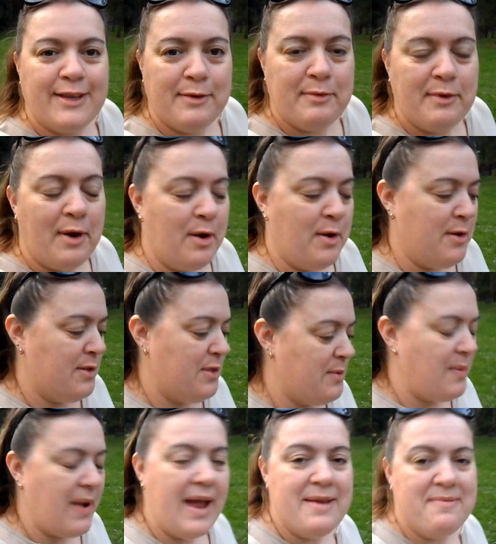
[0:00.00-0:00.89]
So we're all
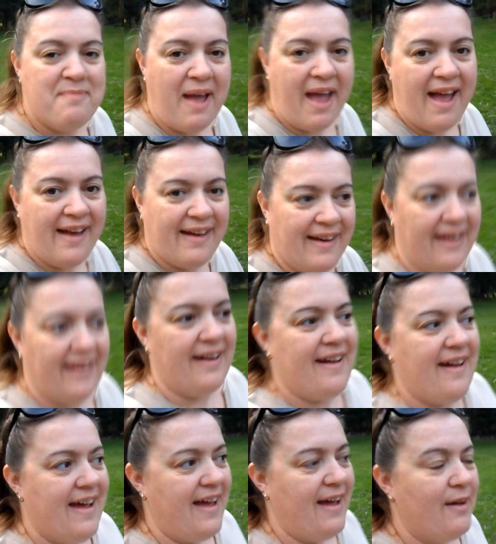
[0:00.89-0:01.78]
the way back and
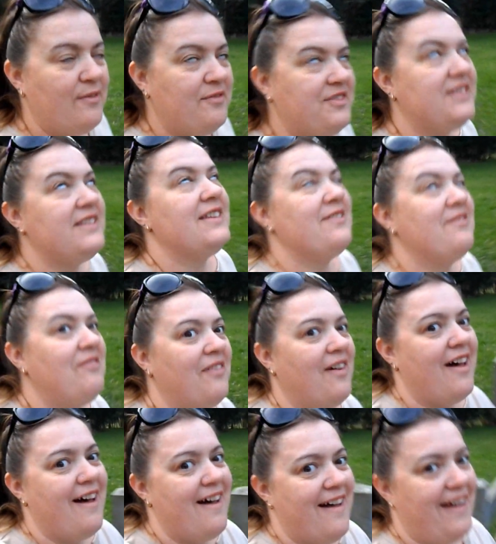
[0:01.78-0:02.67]
I have
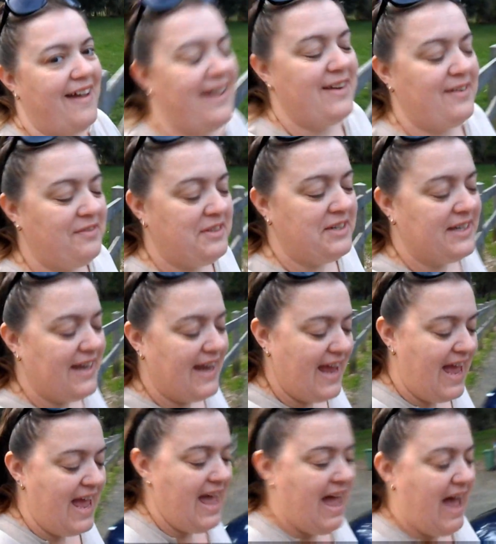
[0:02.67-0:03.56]
survived.
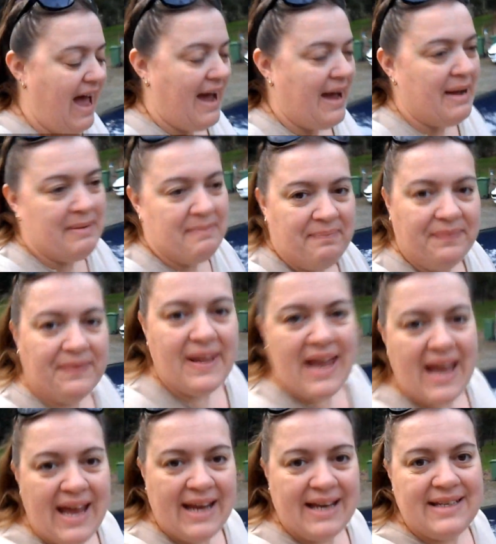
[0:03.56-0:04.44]

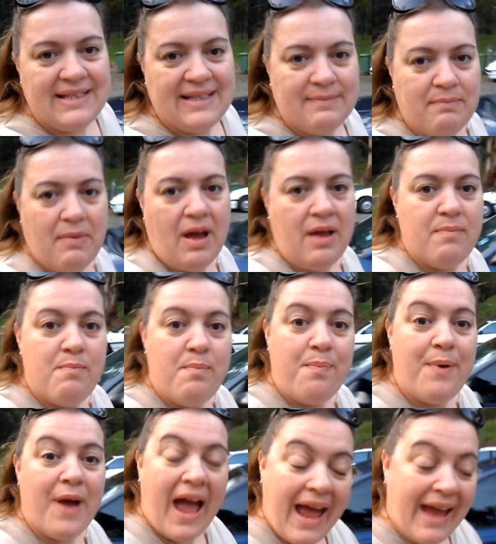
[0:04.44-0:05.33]
And my
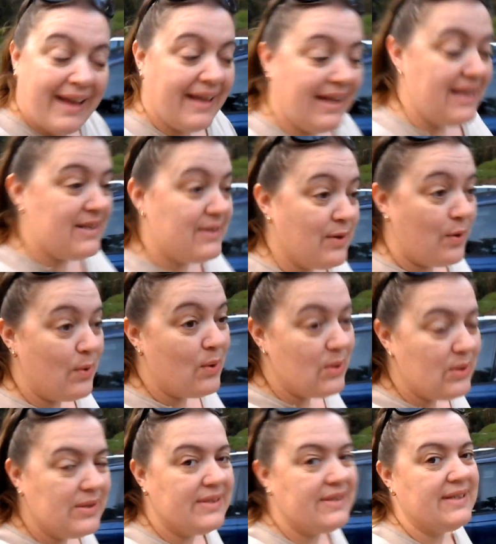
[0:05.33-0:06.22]
back is
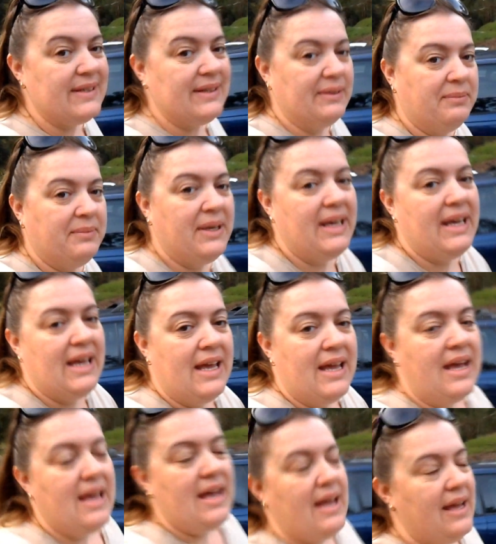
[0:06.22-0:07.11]
awesome.
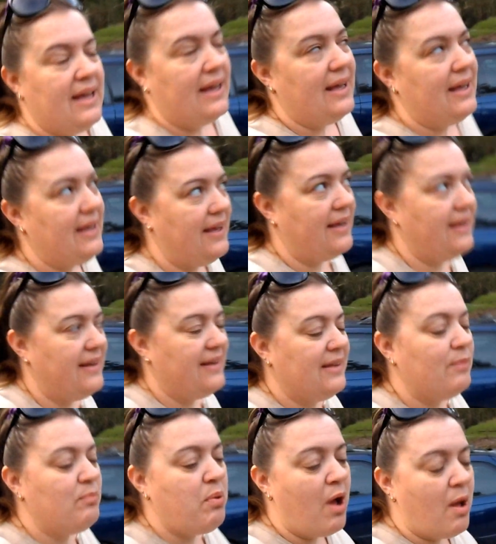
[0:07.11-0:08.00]

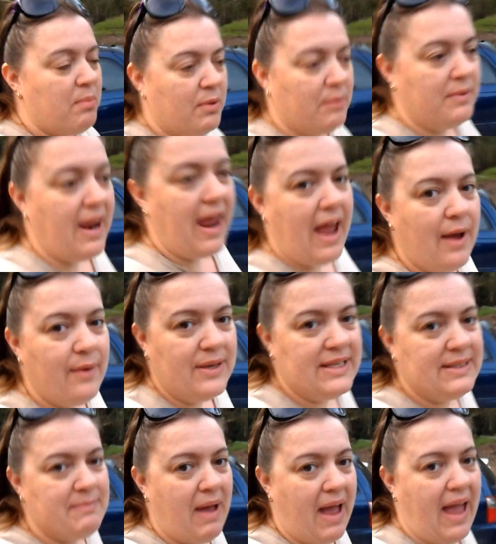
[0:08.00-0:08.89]
The problem now
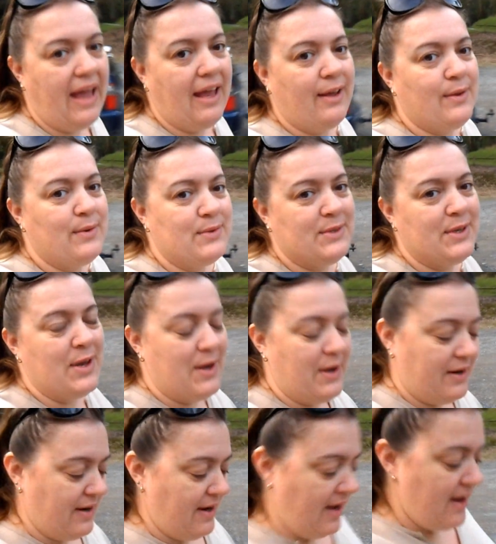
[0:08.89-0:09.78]
is my ankles
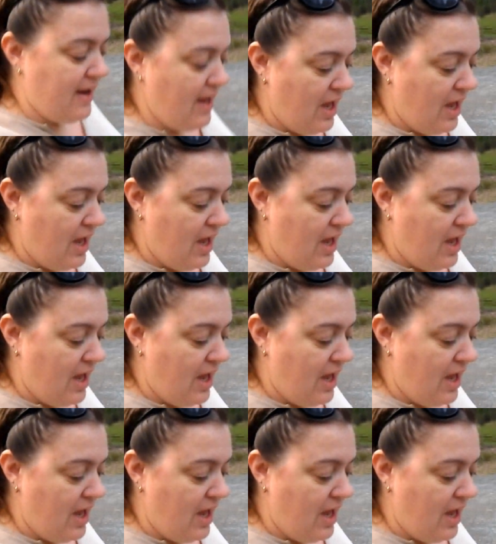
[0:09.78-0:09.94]
hurt.